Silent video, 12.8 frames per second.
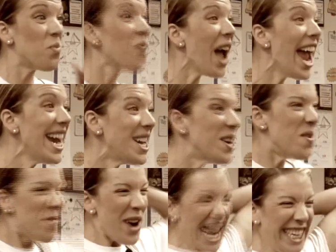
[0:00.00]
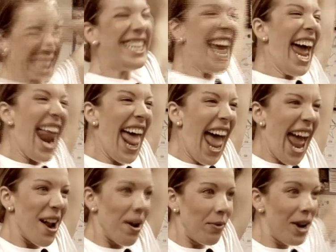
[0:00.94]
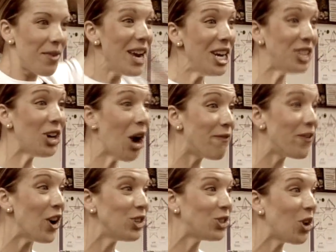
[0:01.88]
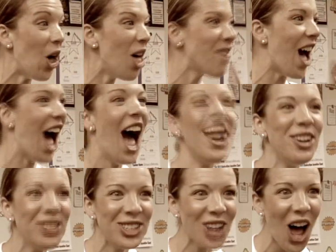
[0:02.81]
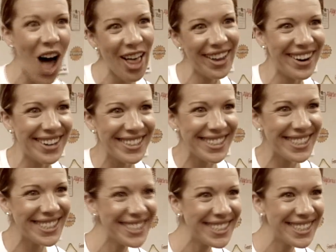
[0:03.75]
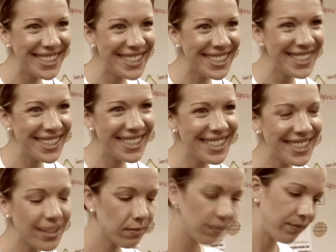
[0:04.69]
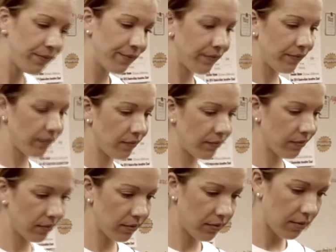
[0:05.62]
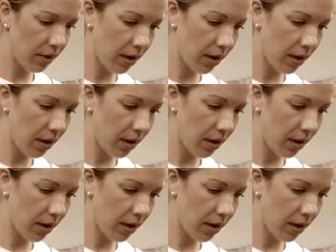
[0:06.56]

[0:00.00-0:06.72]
Right! We did it! We reached our first goal of $100! Try to do it with a little emotion.